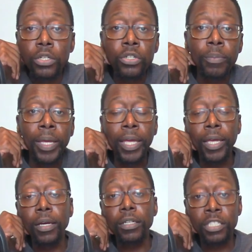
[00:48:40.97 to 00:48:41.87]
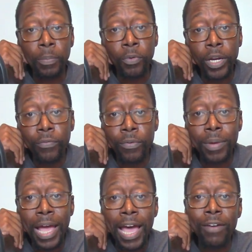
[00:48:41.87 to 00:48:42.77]
to being separated from
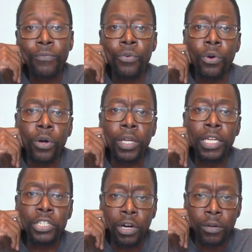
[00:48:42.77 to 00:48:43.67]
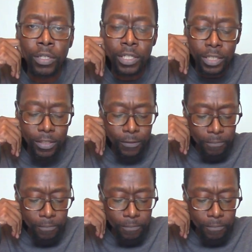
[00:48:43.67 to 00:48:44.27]
God for eternity.